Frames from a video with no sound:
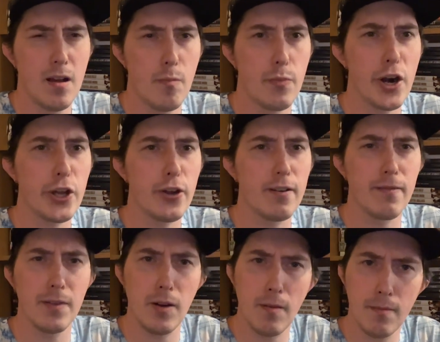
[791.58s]
pretty good
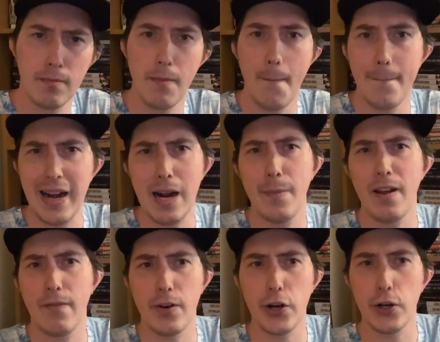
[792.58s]
film. May not be a
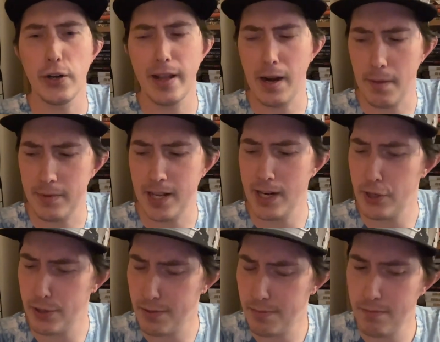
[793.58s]
very good
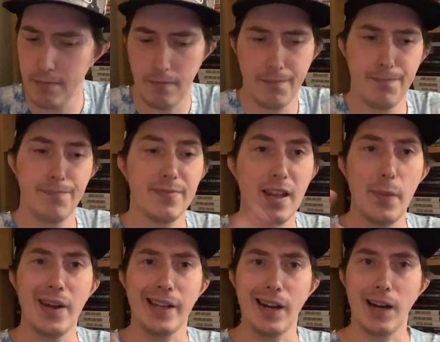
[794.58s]
adaptation.
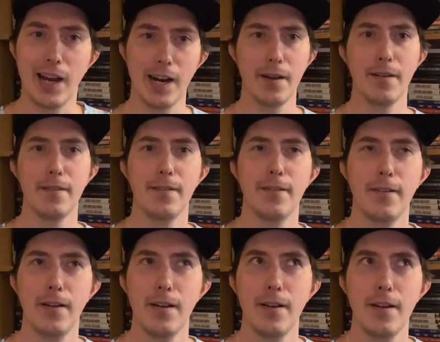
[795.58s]
Then again, a lot
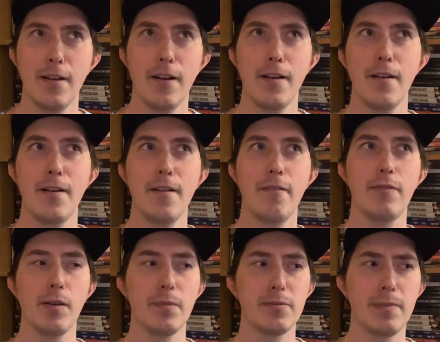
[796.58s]
of
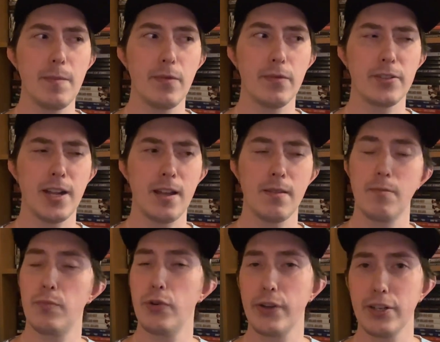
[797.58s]
films people say the
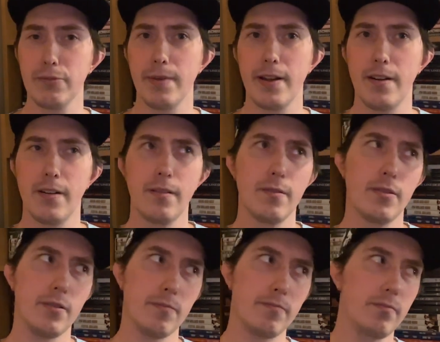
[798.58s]
book is better,
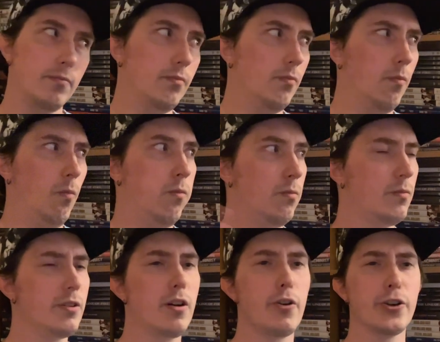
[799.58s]
or
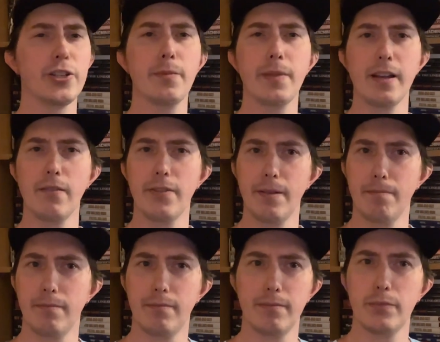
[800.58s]
or something of the
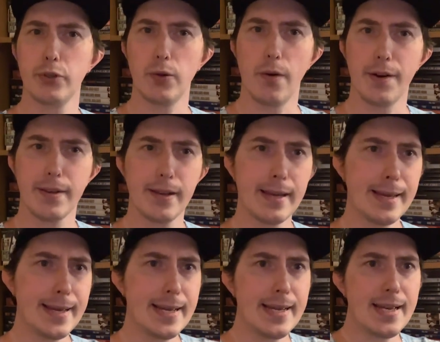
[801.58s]
sort.
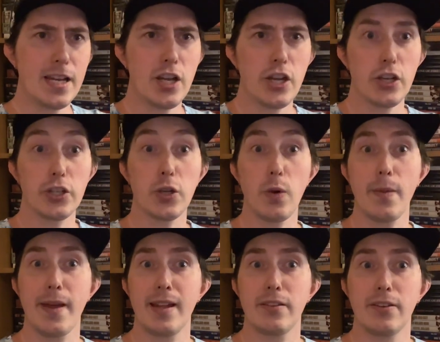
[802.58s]
So in
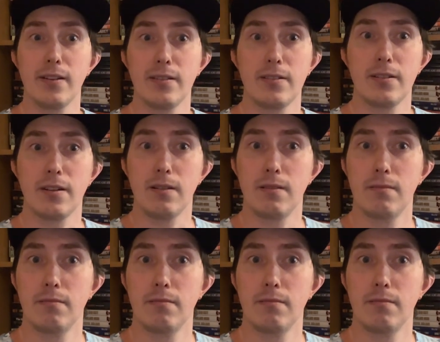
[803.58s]
that sense, you know,